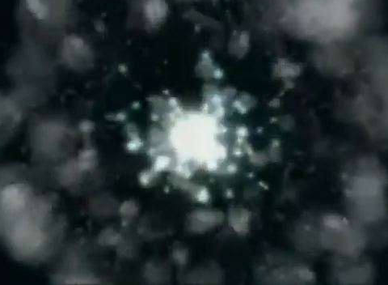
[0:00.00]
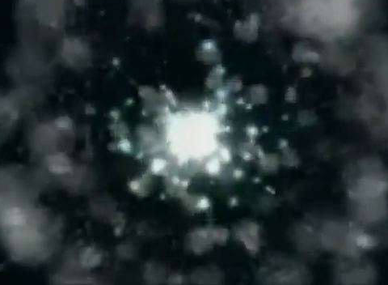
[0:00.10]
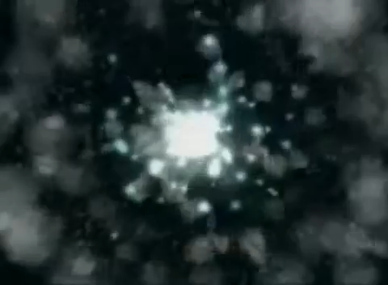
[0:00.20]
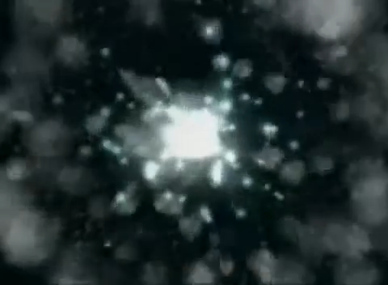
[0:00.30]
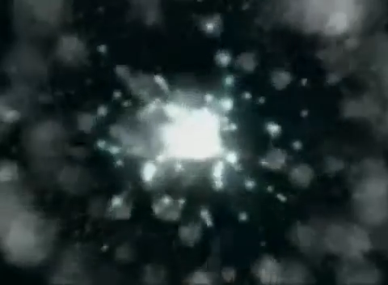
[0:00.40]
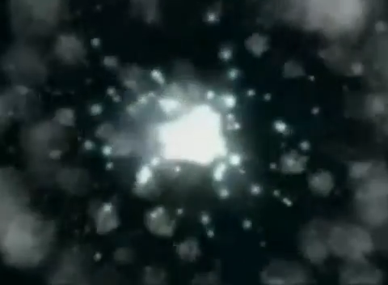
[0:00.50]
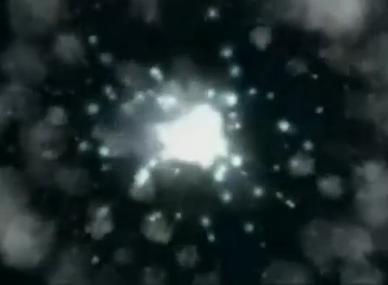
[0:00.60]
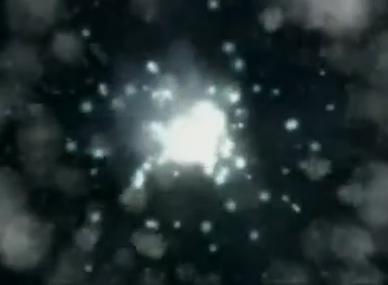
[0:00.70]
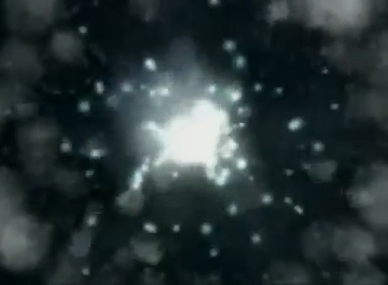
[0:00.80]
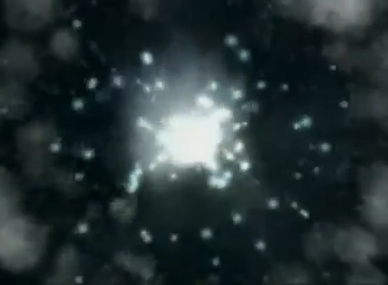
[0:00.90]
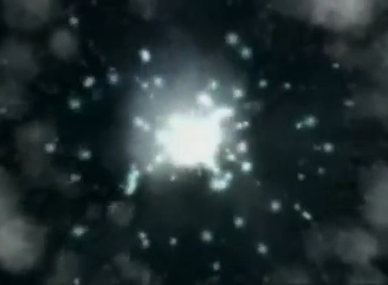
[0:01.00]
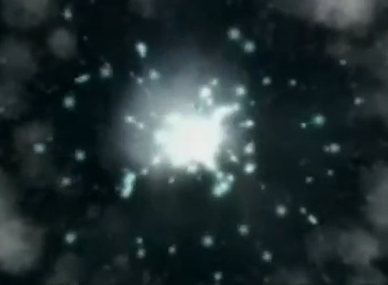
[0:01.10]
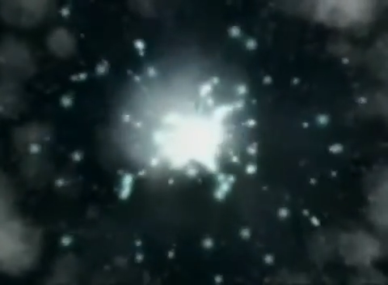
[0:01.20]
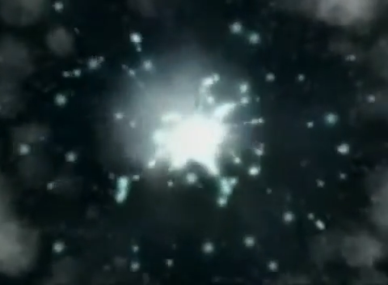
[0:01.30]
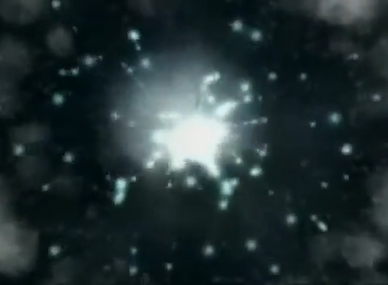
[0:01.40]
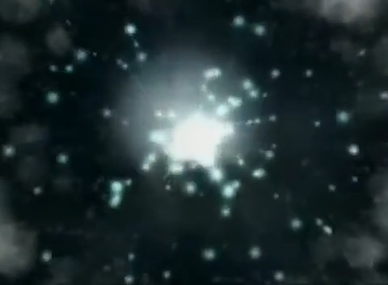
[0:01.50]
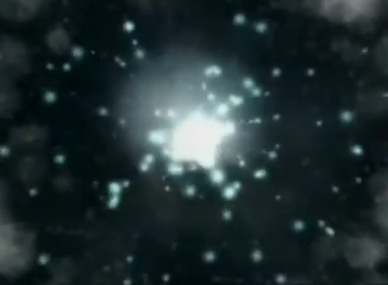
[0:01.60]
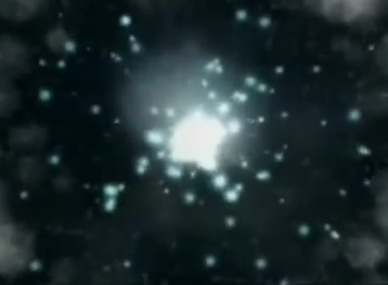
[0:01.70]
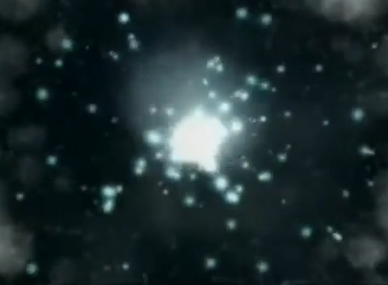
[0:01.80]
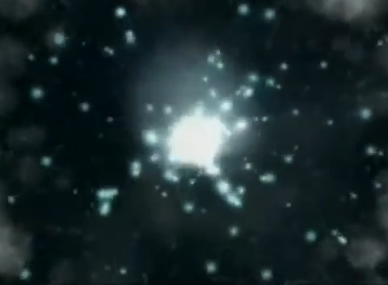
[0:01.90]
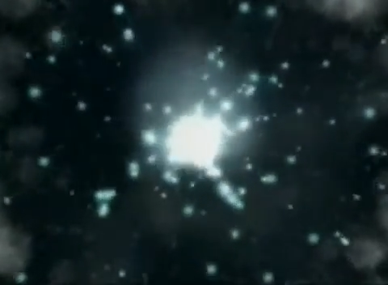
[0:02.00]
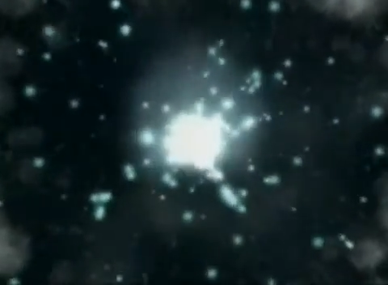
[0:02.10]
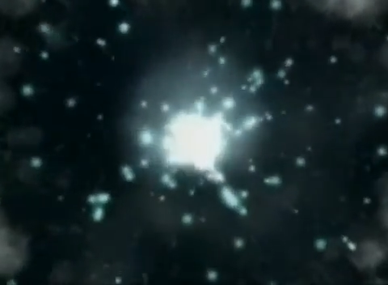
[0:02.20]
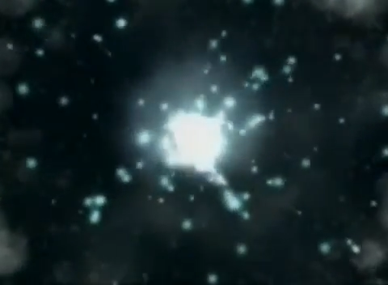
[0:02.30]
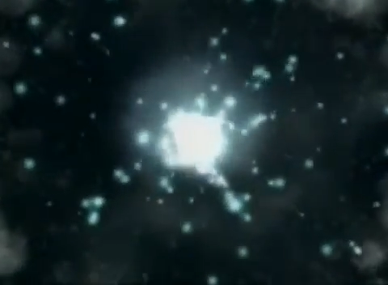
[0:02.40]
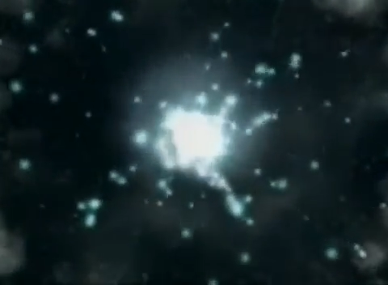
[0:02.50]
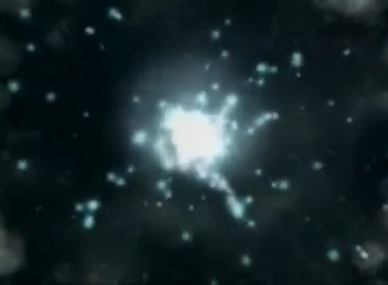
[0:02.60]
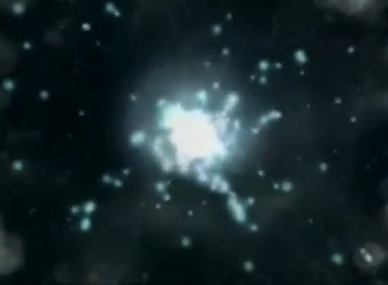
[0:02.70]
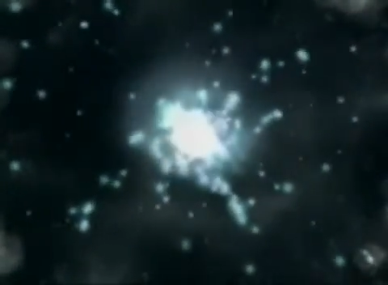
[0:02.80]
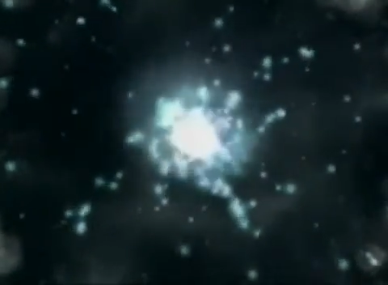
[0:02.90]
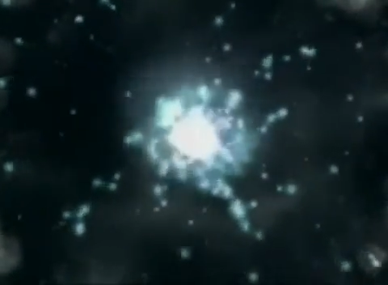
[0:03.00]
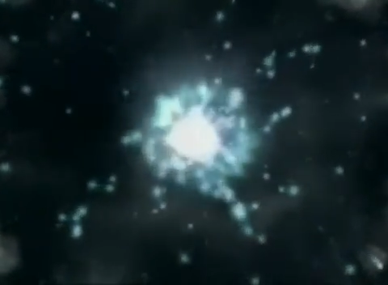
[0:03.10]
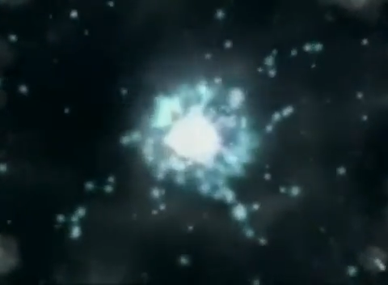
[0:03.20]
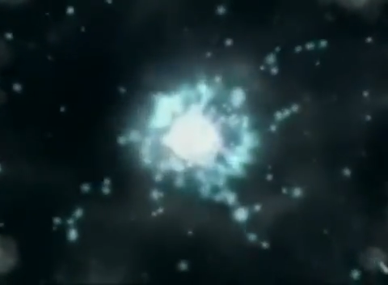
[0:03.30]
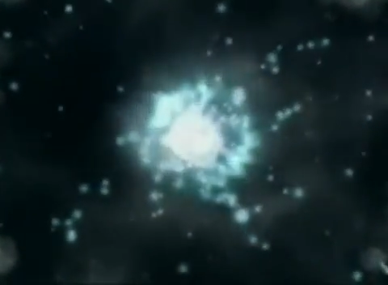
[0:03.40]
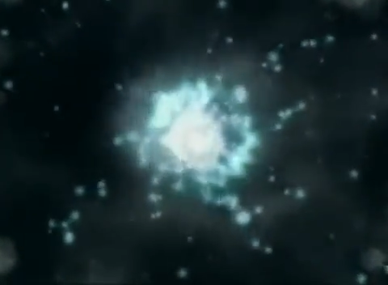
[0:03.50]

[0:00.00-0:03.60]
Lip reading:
[unreadable: no face in view]